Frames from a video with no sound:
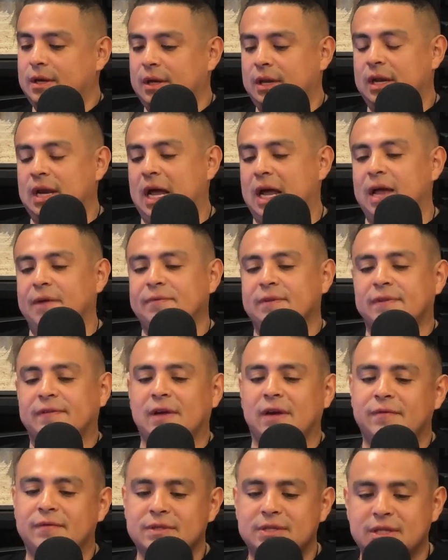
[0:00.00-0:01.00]
and I have these
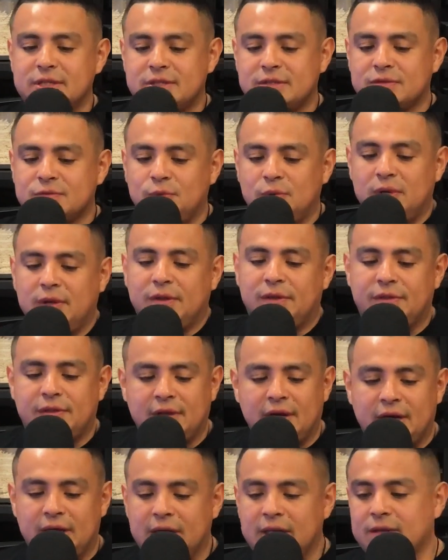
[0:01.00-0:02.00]
conversations with
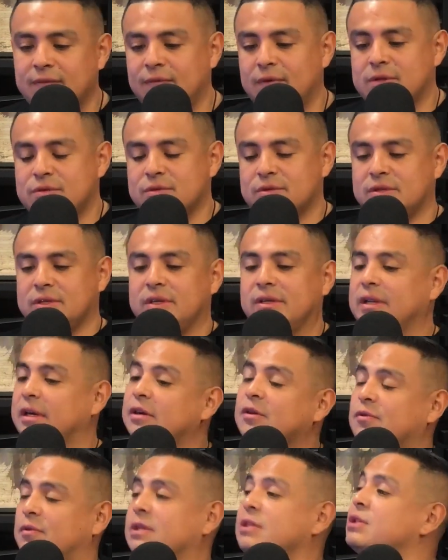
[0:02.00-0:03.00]
uh, individuals that
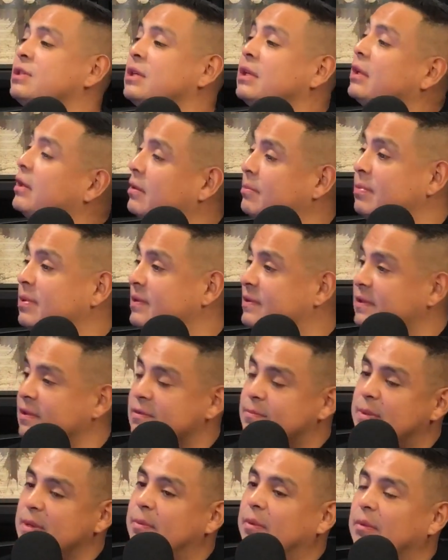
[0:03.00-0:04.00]
they're Christian, they're
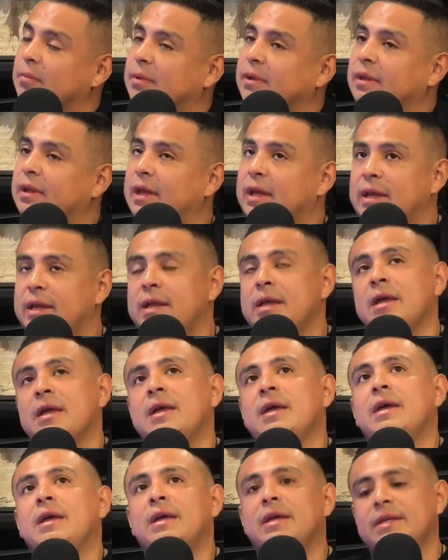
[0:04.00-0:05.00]
business people, but they
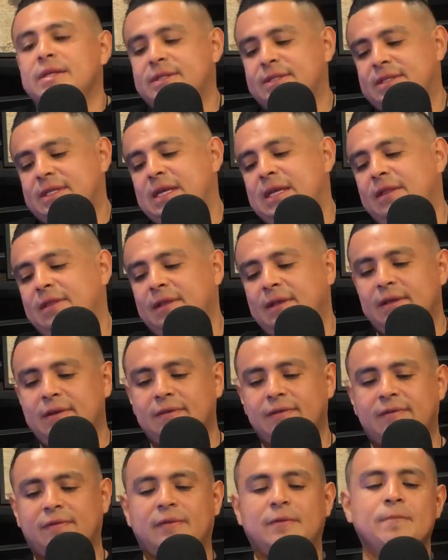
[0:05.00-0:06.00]
see
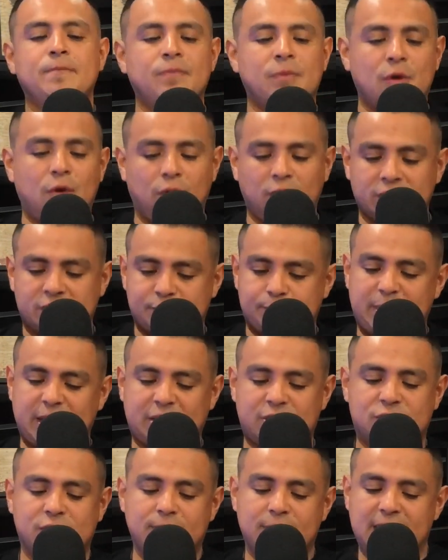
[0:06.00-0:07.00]
this whole
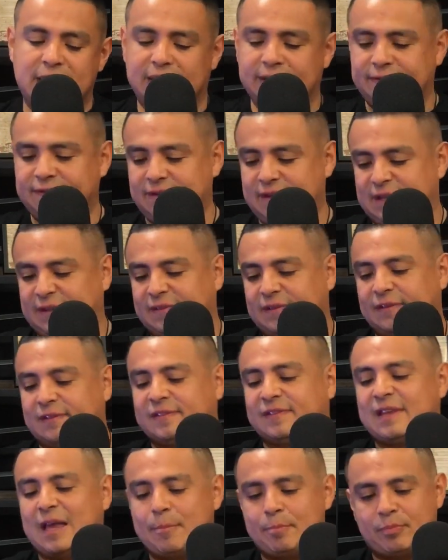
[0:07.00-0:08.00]
spectrum as it's a
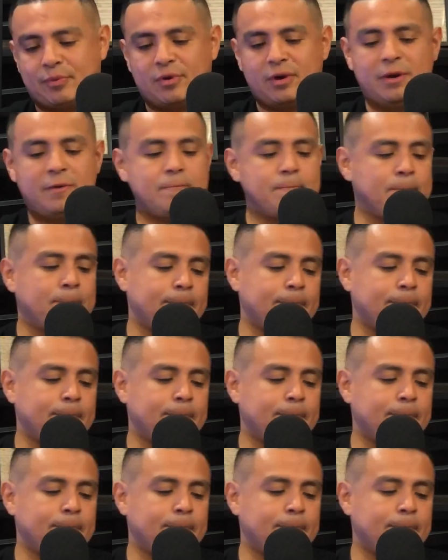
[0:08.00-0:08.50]
separate